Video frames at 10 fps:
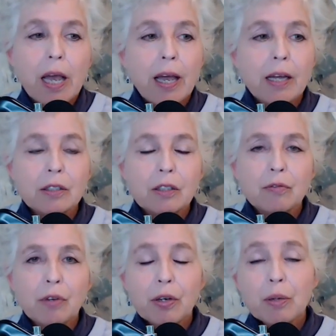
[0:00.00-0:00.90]
And
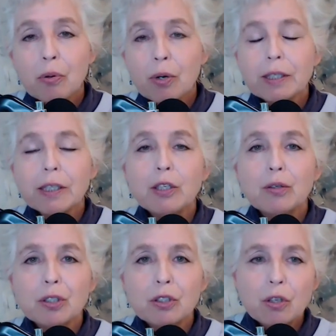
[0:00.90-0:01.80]
very importantly,
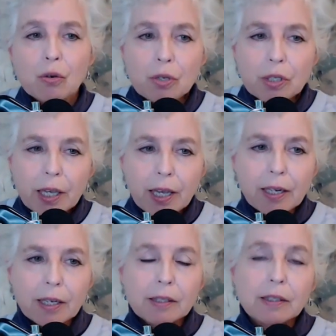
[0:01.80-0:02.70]
you're
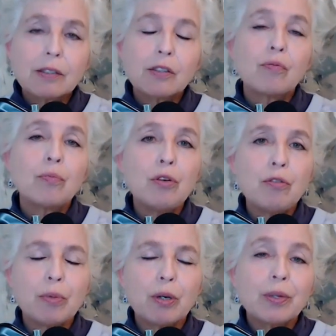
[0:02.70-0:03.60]
associating a sense of
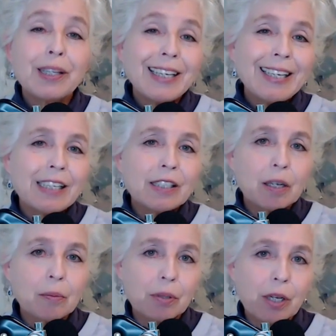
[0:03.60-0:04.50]
movement with ease
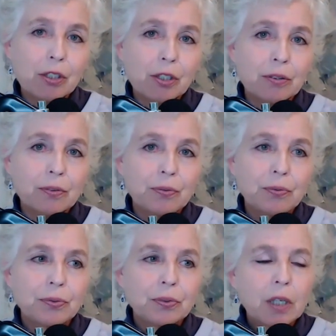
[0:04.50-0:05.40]
and pleasure.
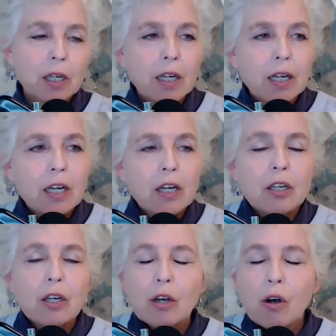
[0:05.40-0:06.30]

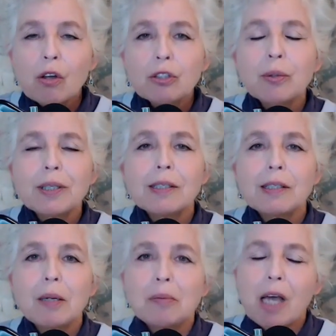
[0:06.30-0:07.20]
Also, at the
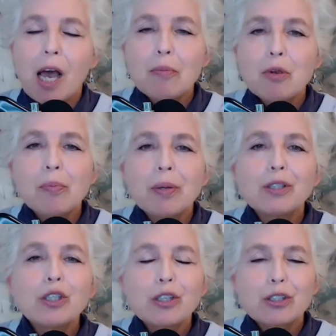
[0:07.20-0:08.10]
same time, you're
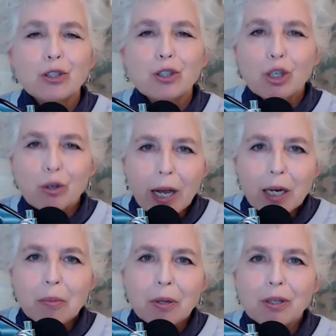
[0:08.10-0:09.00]
building this
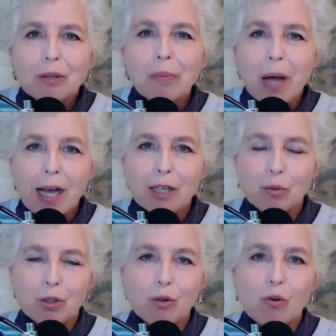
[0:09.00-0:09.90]
incredible bond
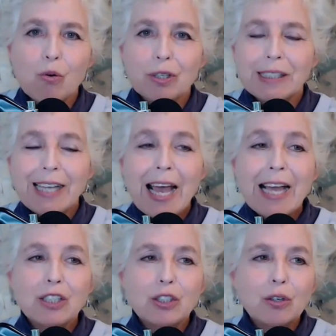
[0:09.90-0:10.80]
with your horse,
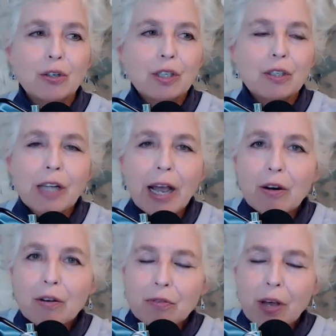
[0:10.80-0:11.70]
and you're
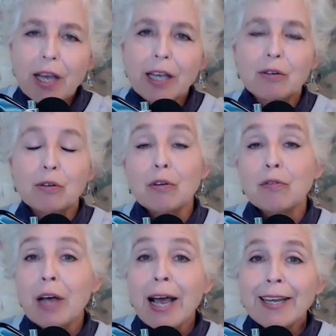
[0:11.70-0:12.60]
clarifying or
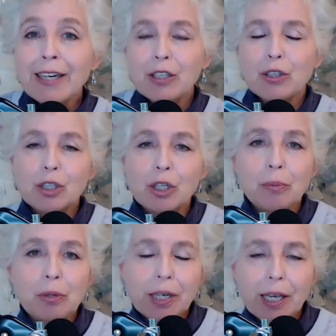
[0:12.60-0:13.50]
refining your
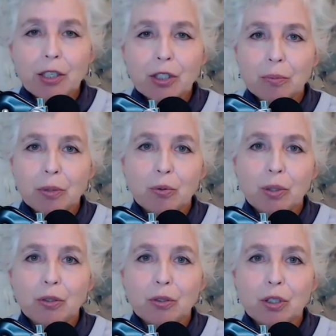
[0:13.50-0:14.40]
communication
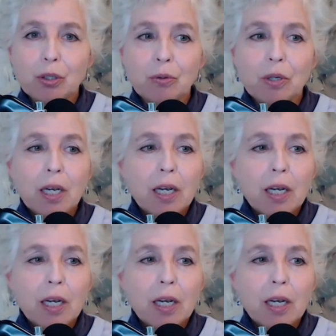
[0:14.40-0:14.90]
between you two